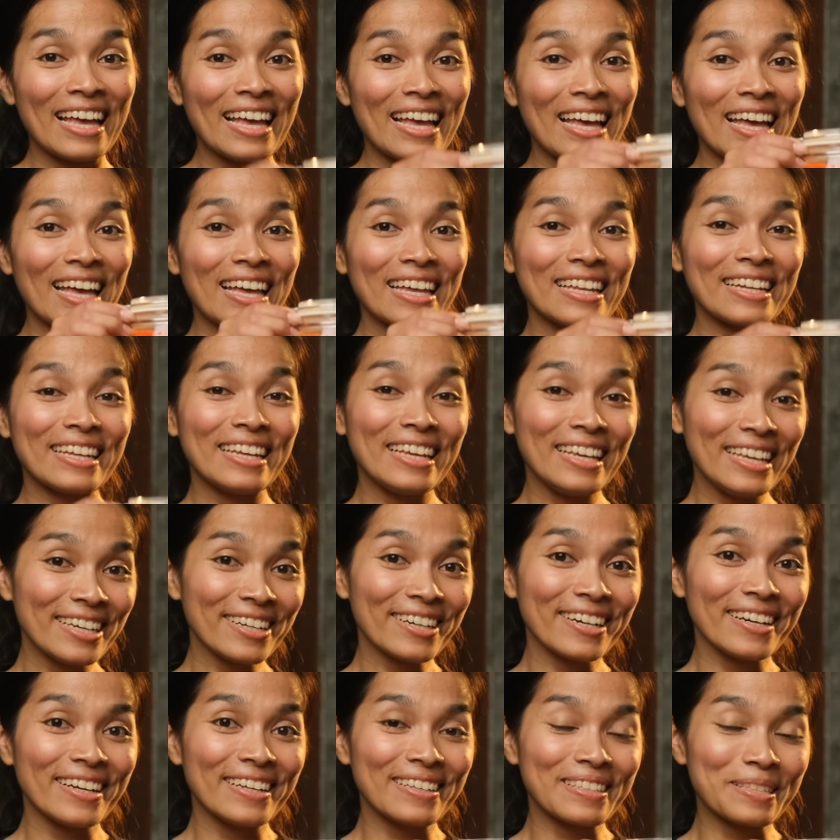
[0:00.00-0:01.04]
And
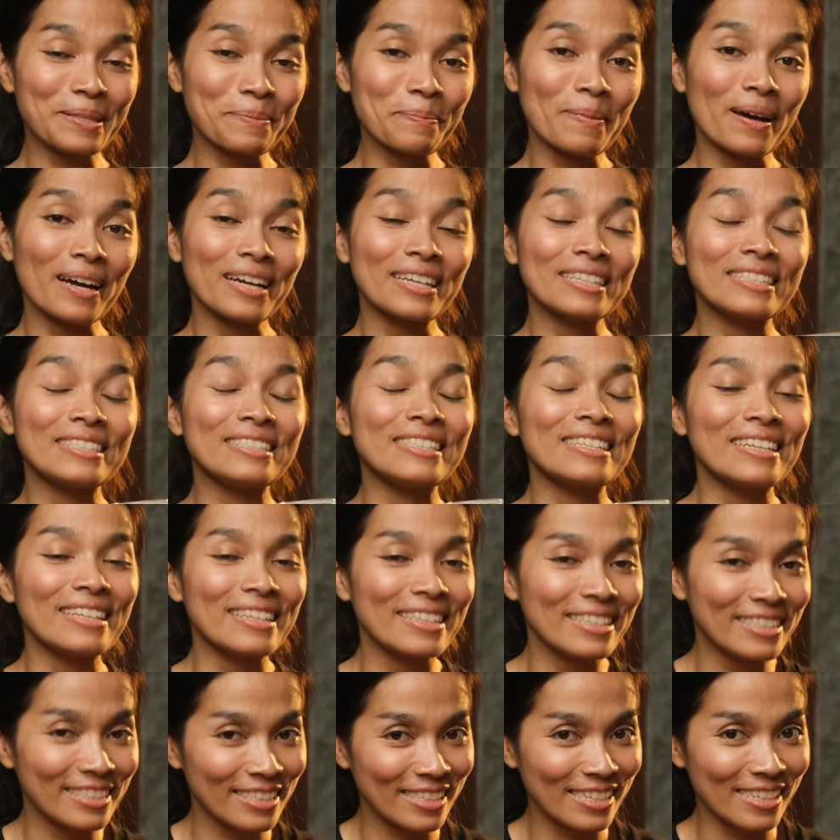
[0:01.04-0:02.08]
here is my
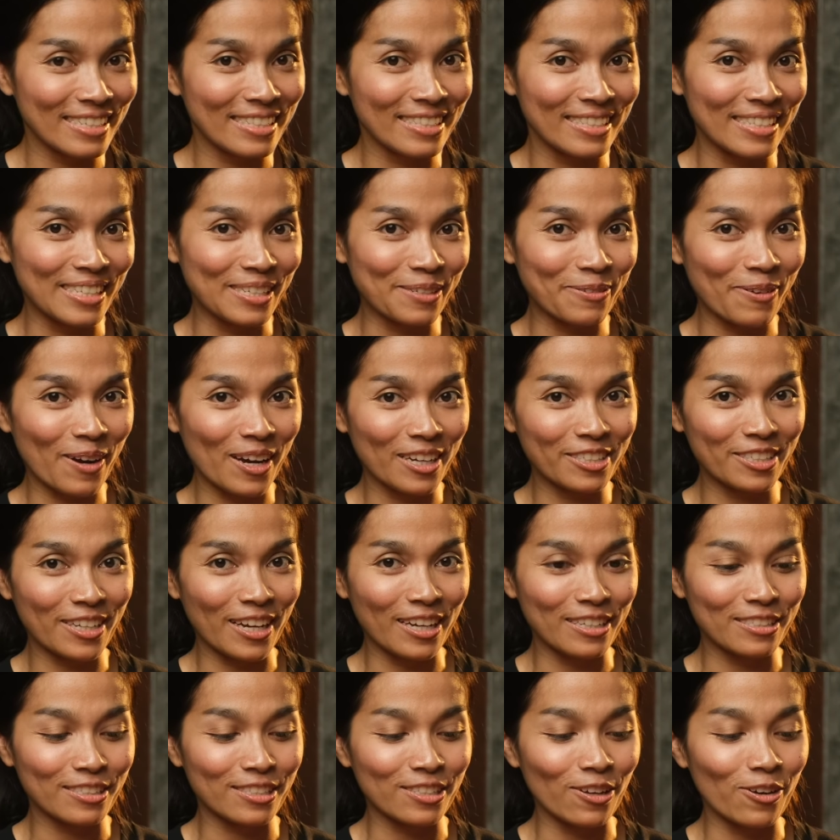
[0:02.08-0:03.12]
delicious
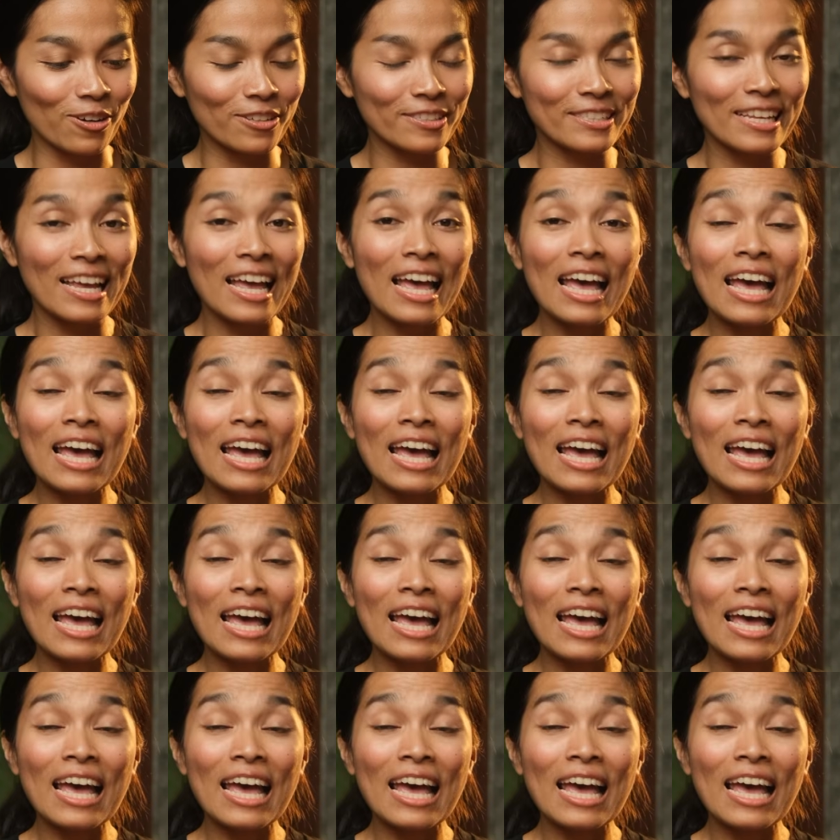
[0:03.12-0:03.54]
Sriracha sauce.